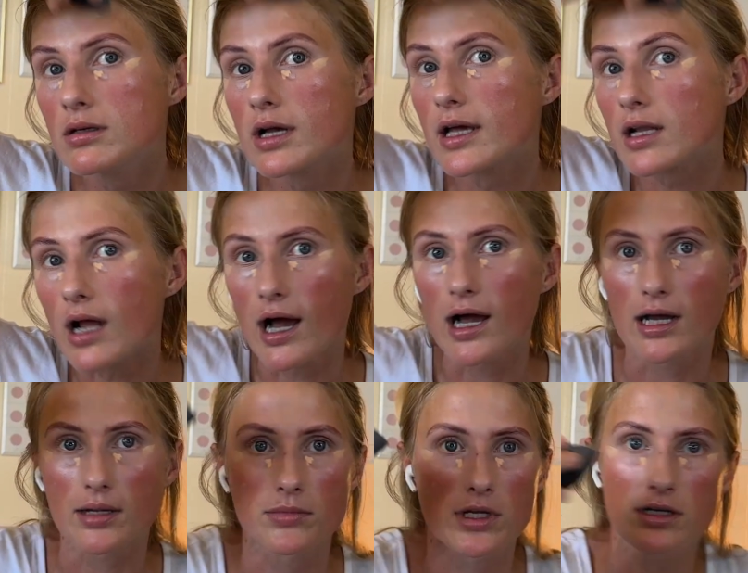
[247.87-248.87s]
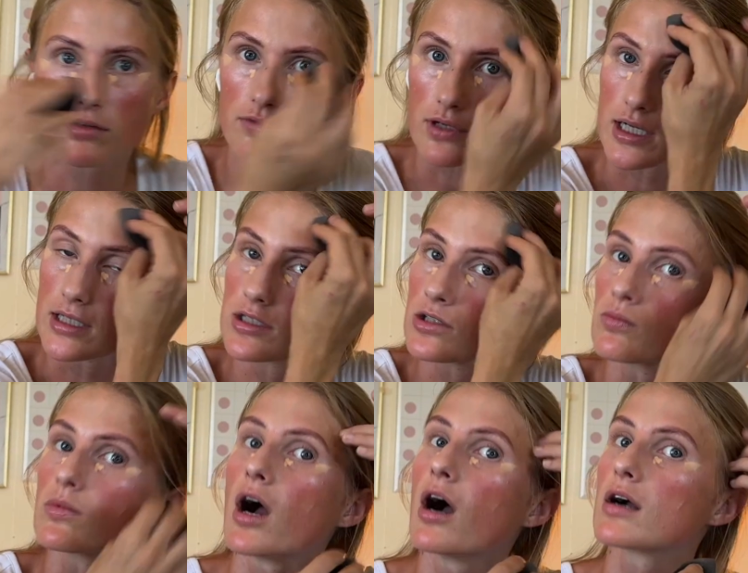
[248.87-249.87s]
And I'm not afraid to
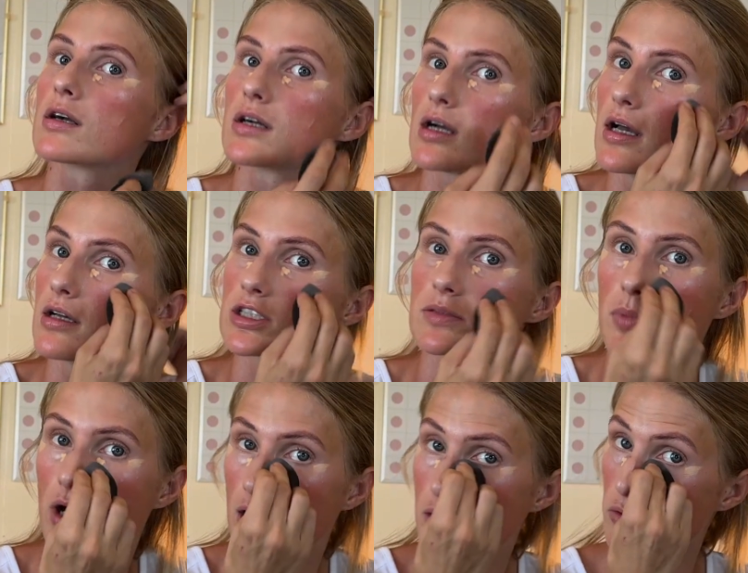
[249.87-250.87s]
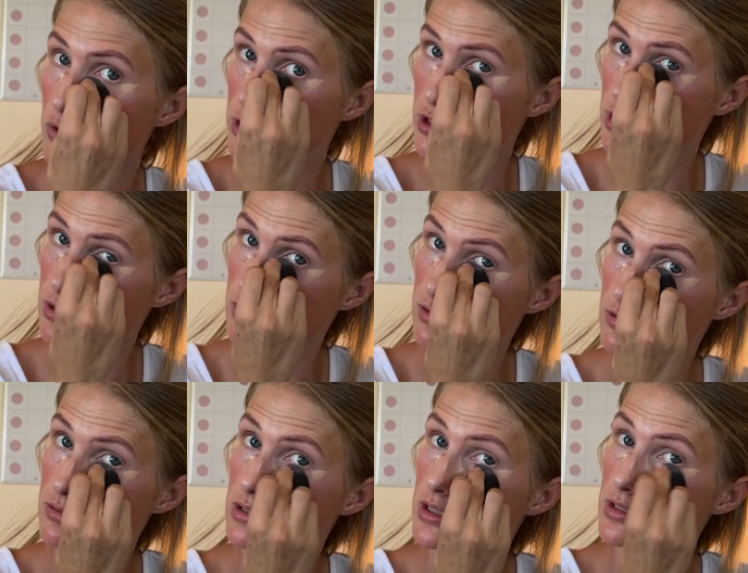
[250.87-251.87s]
rock a spot or two.
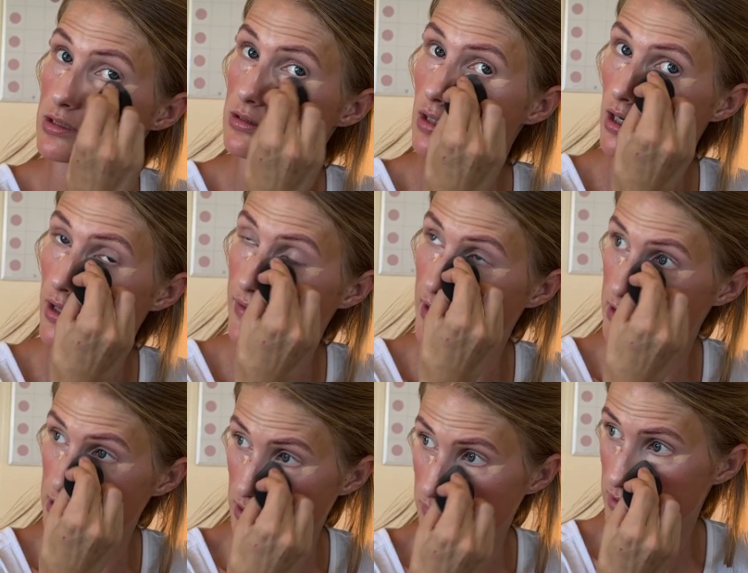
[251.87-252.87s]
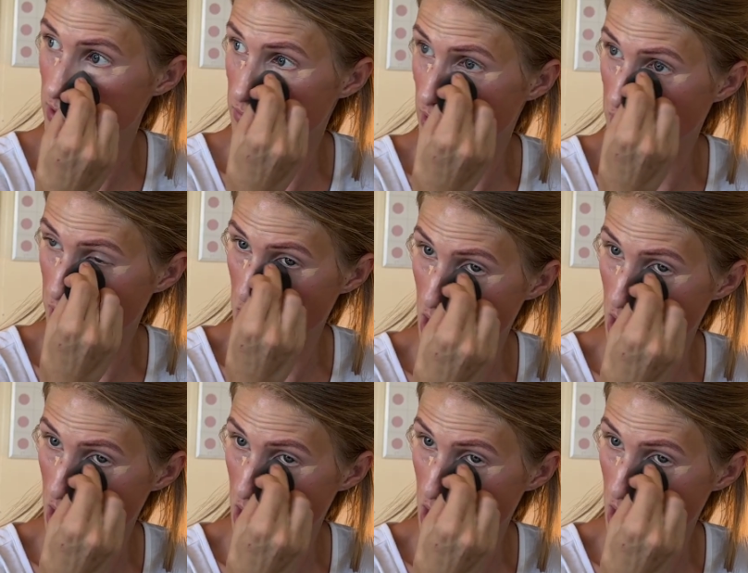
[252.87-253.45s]
It is not that deep to me.